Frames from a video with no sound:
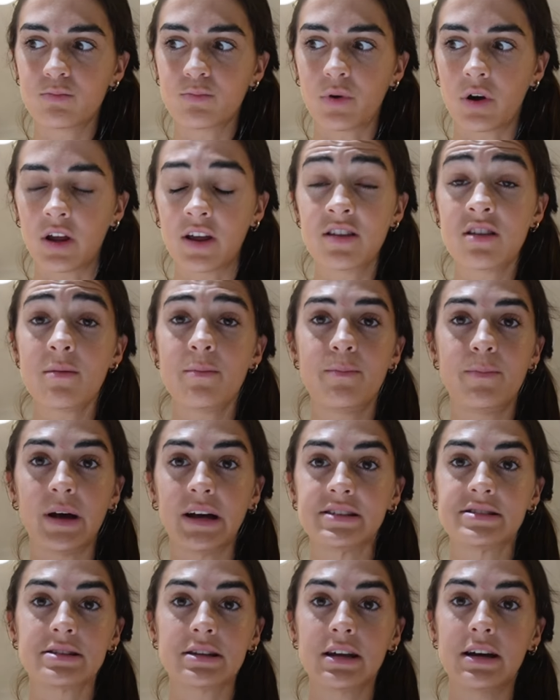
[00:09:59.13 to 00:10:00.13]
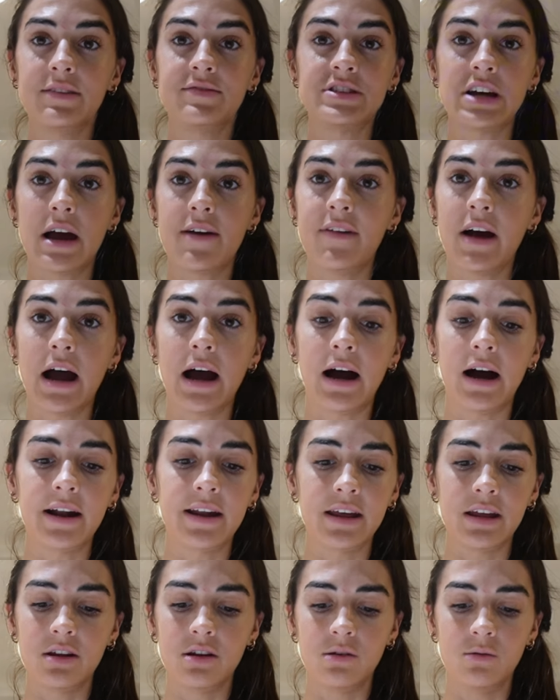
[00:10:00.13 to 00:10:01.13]
probably the best lift I've
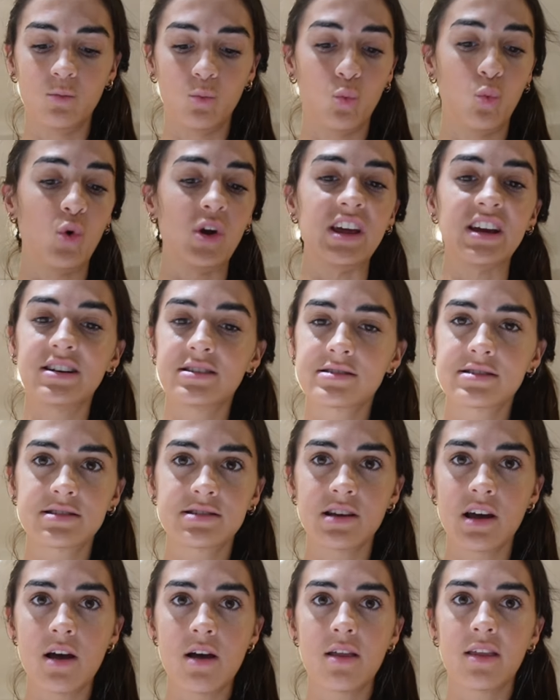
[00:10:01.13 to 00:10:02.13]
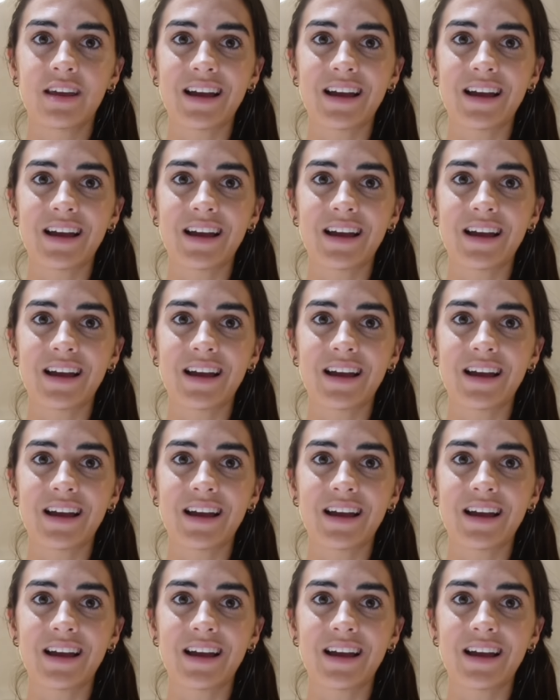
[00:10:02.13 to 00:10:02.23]
had in weeks.